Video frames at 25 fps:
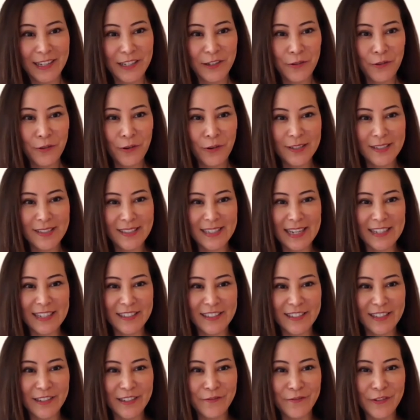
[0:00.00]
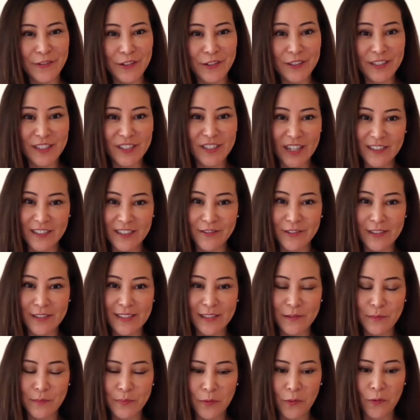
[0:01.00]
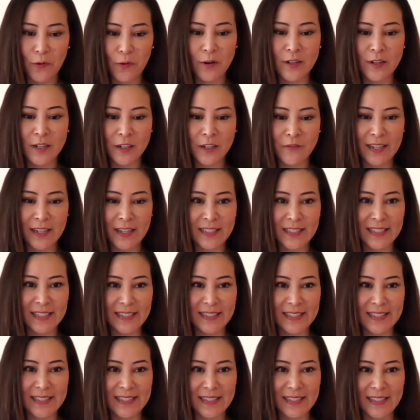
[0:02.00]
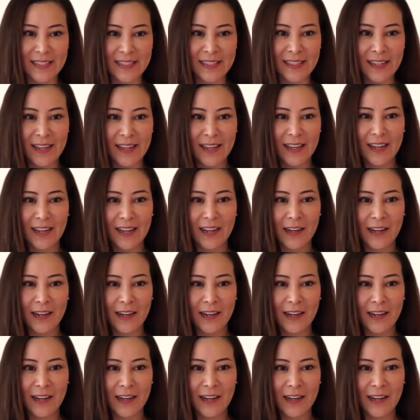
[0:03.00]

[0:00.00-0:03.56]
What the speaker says: your organization, for your generous support of XTC.